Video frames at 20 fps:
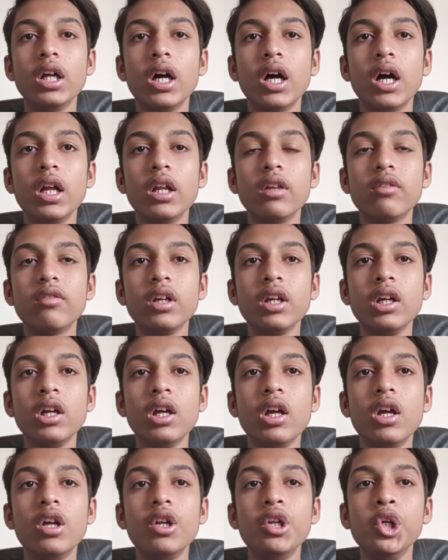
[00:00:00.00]
harassing
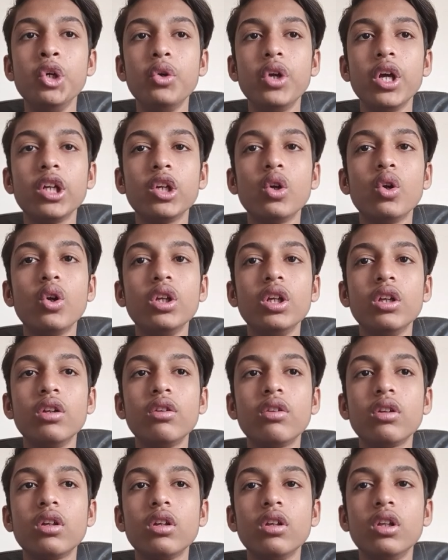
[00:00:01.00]
new
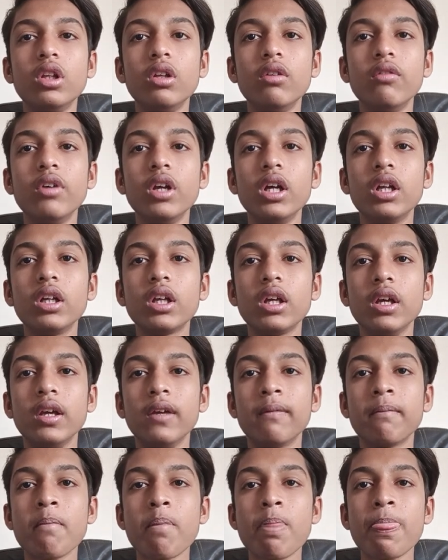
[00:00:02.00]
technologies were key.
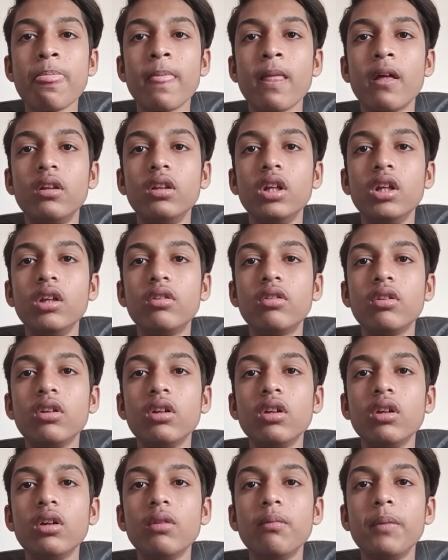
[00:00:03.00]
This
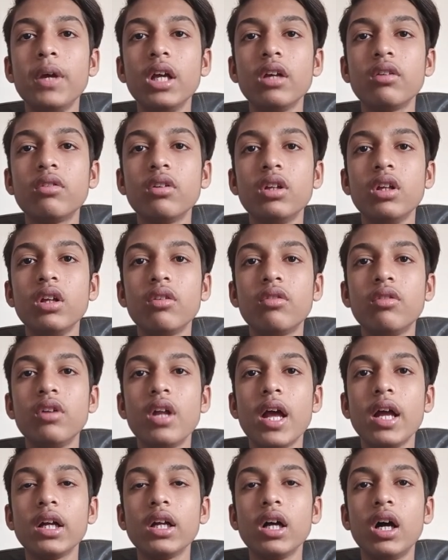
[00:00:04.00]
makes this
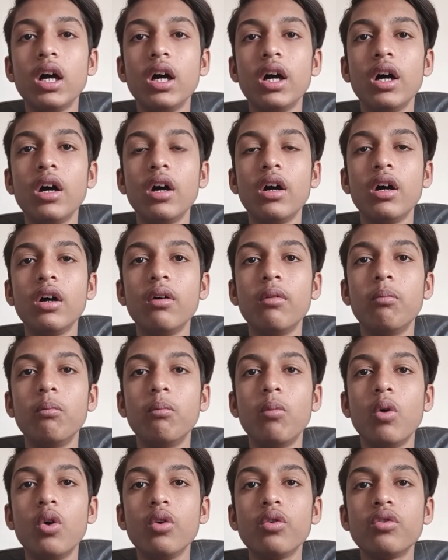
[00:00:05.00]
deck a
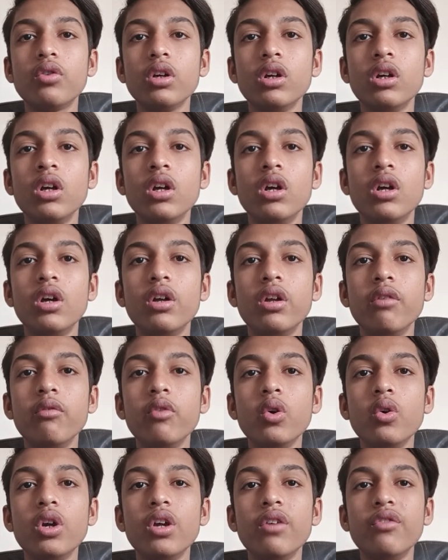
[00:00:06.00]
most
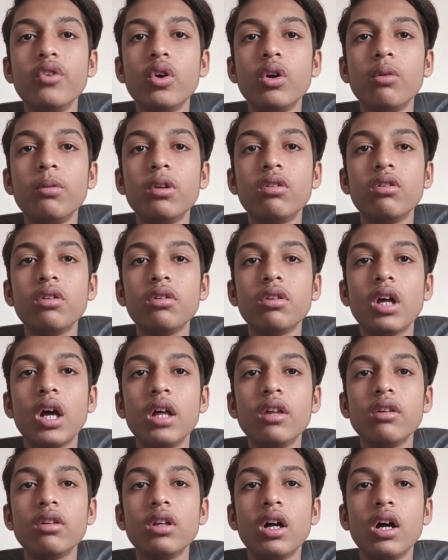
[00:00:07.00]
review if your business
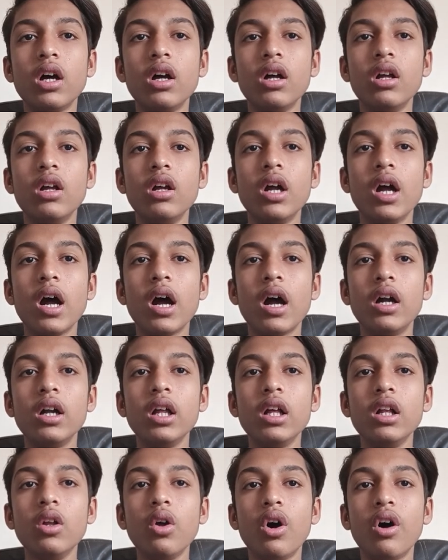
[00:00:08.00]
has the
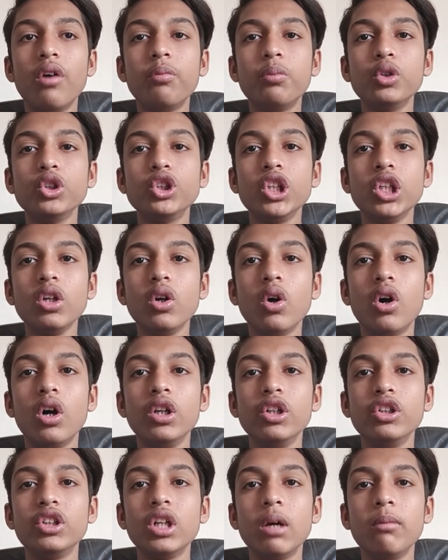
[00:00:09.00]
hurdle of pushing
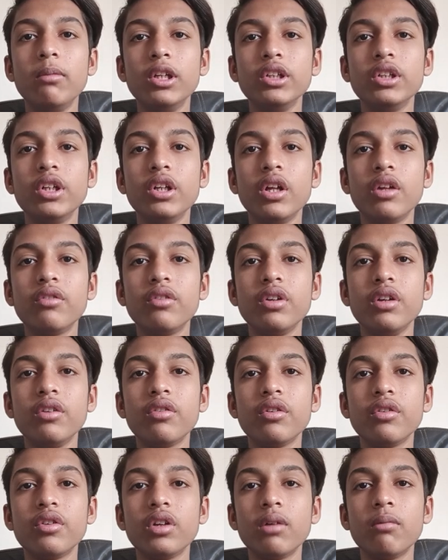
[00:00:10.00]
on established industry
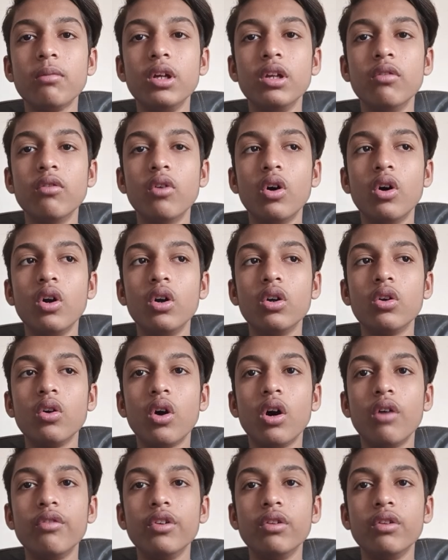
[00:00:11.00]
system involved.